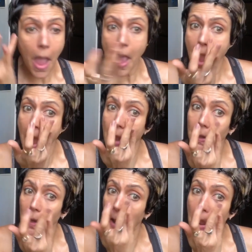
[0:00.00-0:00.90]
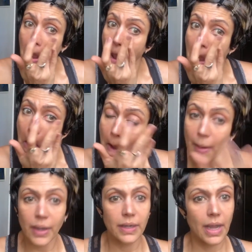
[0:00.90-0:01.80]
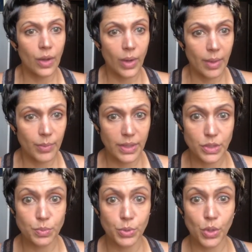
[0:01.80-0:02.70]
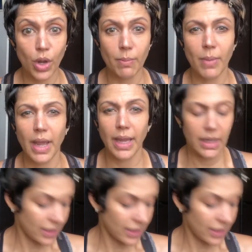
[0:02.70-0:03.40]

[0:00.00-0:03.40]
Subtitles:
And now I'm ready to put on my